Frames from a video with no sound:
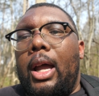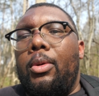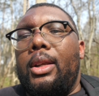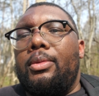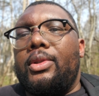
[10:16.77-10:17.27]
I
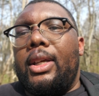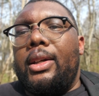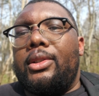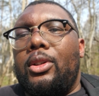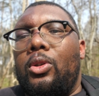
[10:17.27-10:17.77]
would even
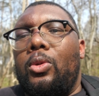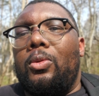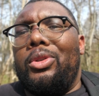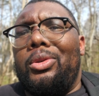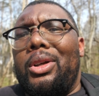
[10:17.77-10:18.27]
say so,
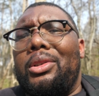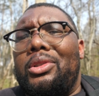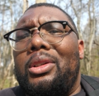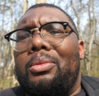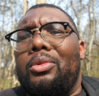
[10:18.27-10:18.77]
get a
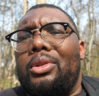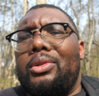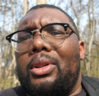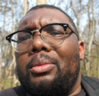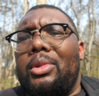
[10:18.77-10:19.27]
cheap one or
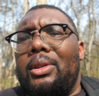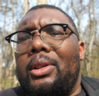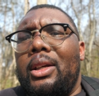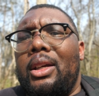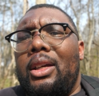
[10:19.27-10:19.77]
something,
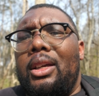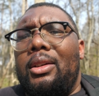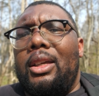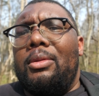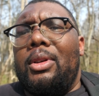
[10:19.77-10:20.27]

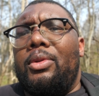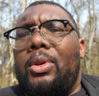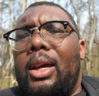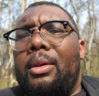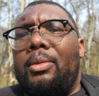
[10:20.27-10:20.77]
even if you
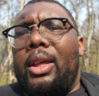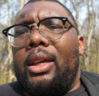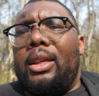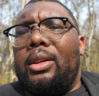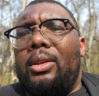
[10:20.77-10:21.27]
have
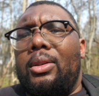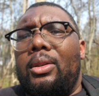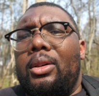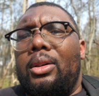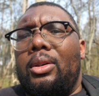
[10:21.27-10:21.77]
like an
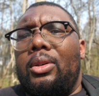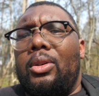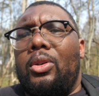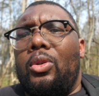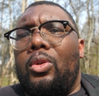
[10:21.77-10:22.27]

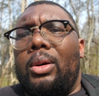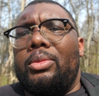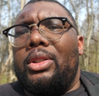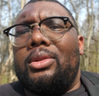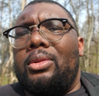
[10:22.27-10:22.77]
OM
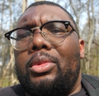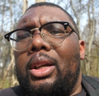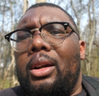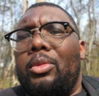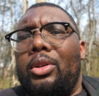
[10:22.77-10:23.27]
system
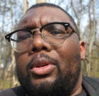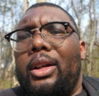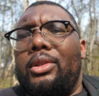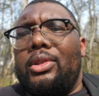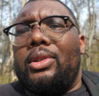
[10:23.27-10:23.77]
camera,
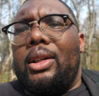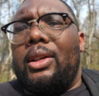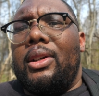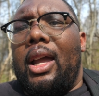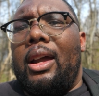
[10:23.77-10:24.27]
right? Just
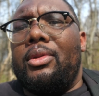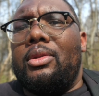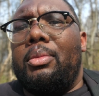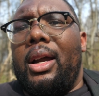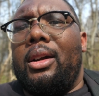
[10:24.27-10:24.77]
to have as a
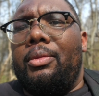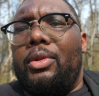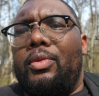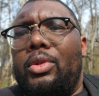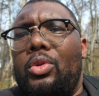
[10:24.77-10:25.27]
backup
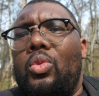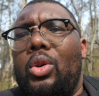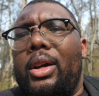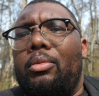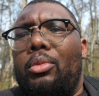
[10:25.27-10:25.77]
if you
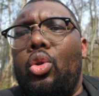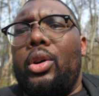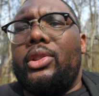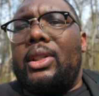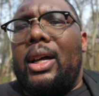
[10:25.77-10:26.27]
want
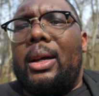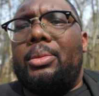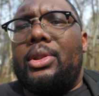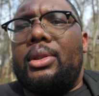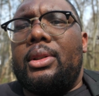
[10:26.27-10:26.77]
more
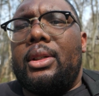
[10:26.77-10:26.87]
stops.